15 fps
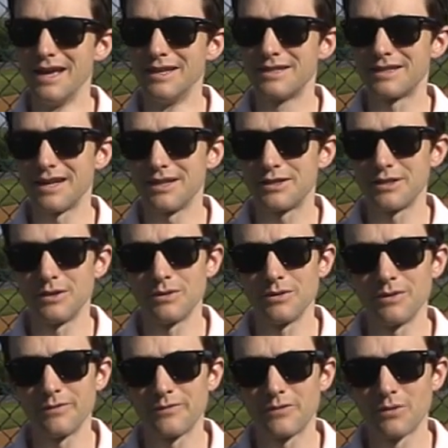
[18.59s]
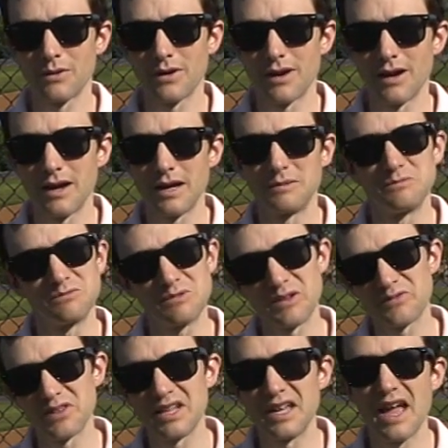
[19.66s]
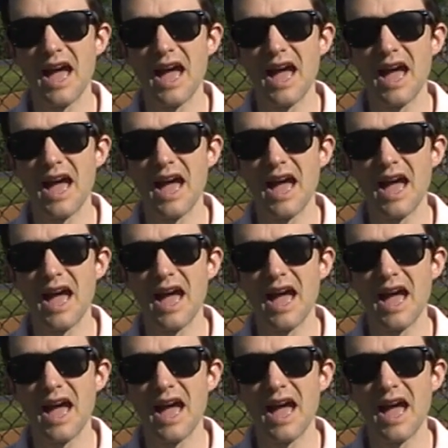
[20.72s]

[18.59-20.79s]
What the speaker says: Stay tuned for roughly